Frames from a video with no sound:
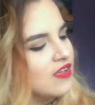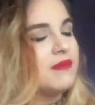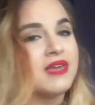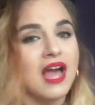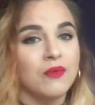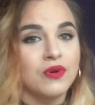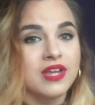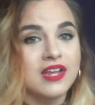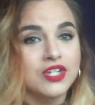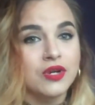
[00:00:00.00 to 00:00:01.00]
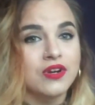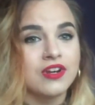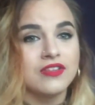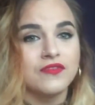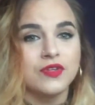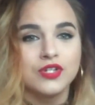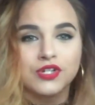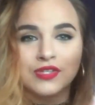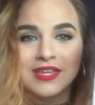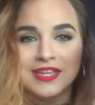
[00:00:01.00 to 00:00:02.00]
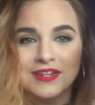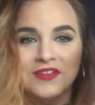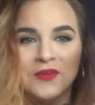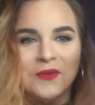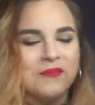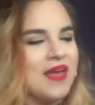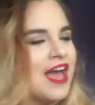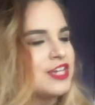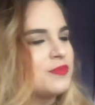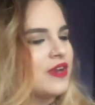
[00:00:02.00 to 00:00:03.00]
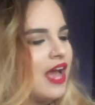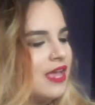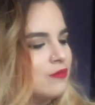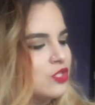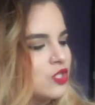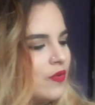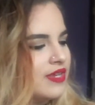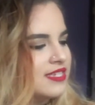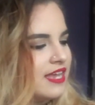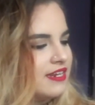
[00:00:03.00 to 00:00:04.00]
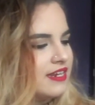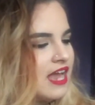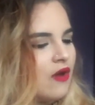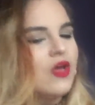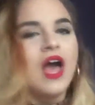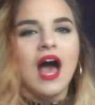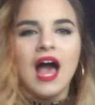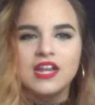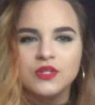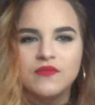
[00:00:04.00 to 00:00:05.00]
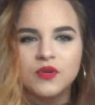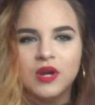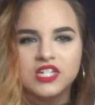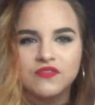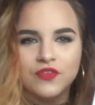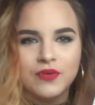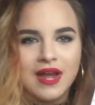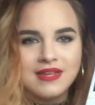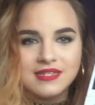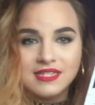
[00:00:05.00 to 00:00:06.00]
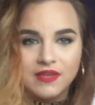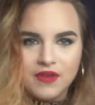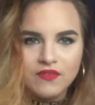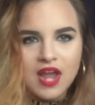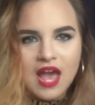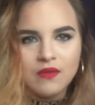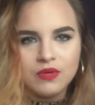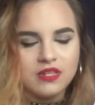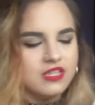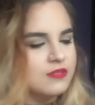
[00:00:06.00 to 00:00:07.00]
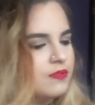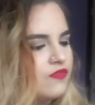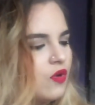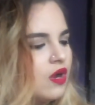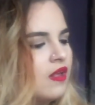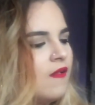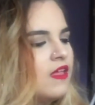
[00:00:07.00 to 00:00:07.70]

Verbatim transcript: Maybe I will get Joker in the future so they can match, but I am so excited. Now, I do have a question for you guys because I've never had one of these before.